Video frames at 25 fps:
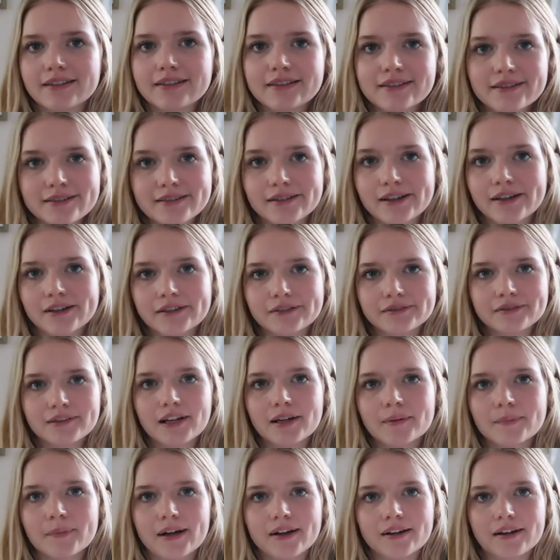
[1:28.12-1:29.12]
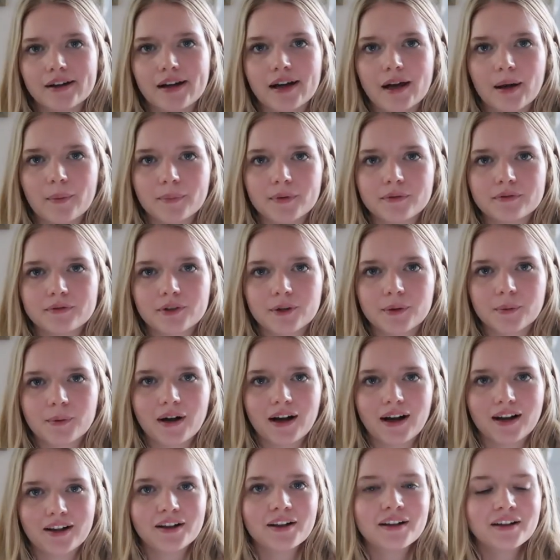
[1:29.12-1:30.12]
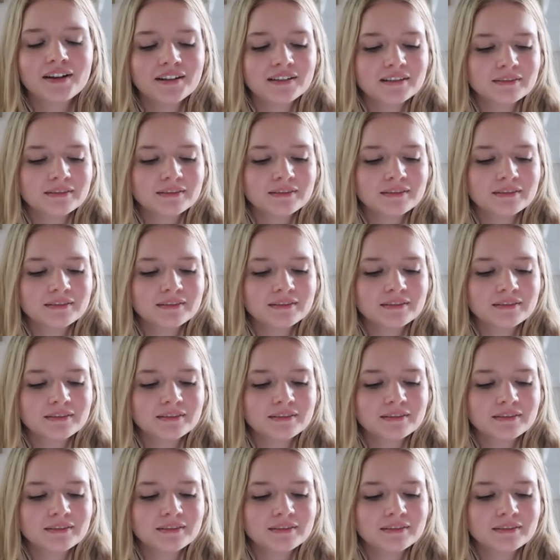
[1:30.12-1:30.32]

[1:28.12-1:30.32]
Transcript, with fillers: it. So it might not happen for a while.